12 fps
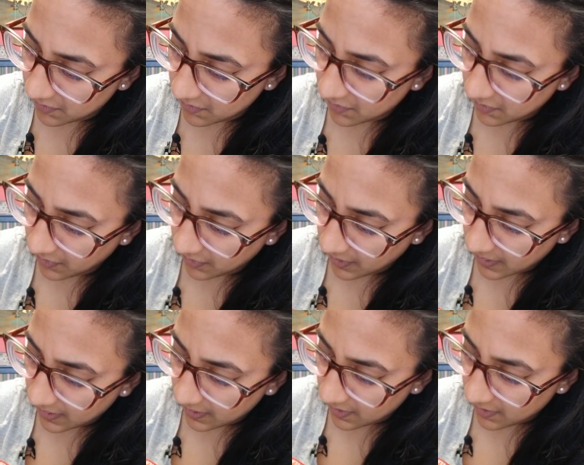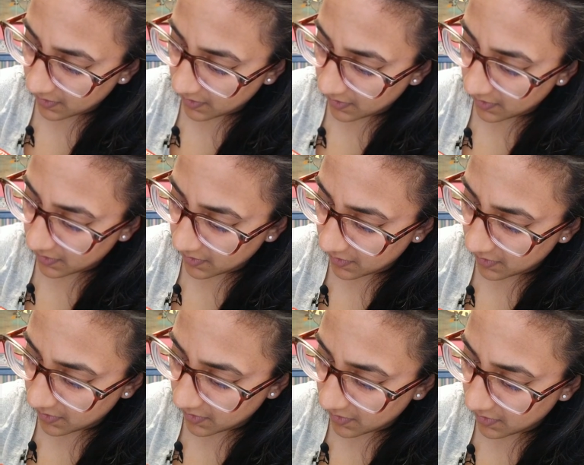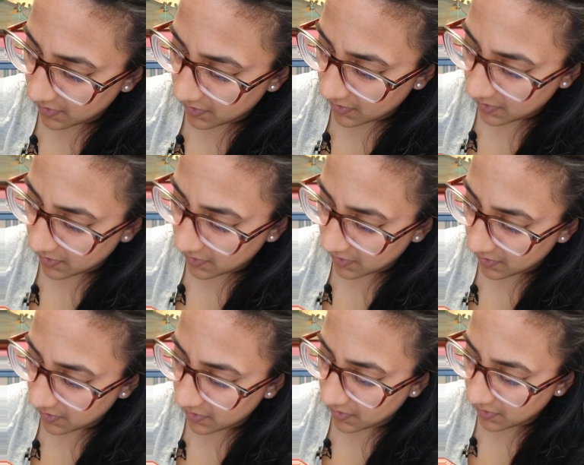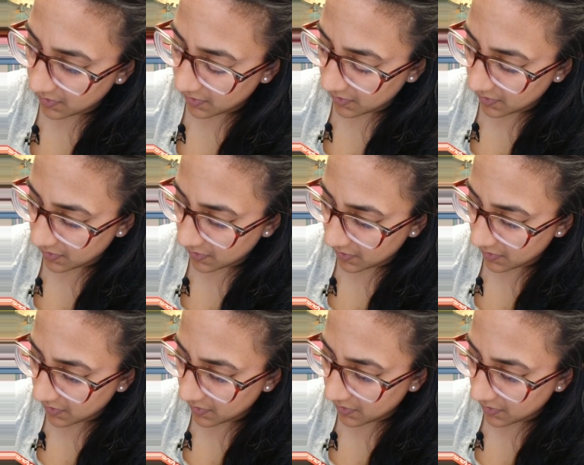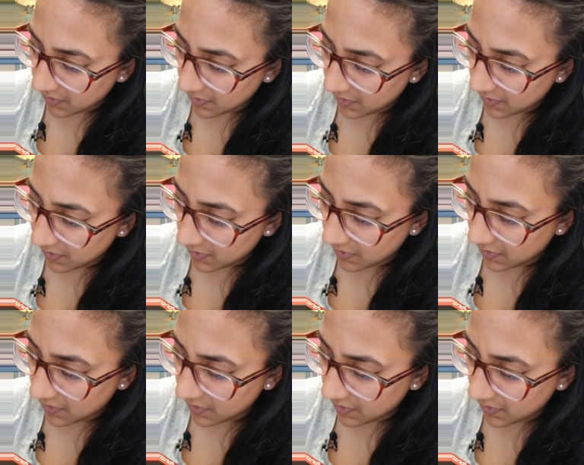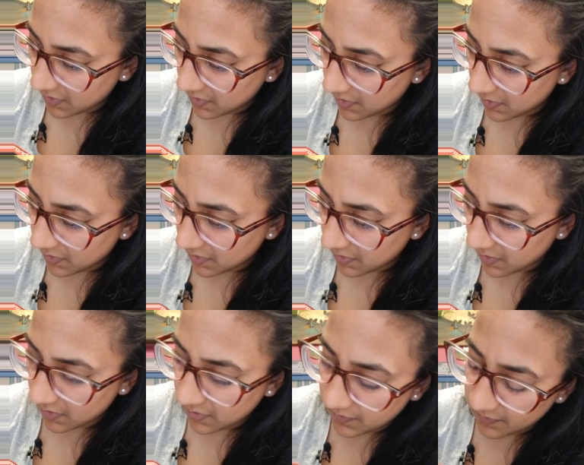Nobody speaks.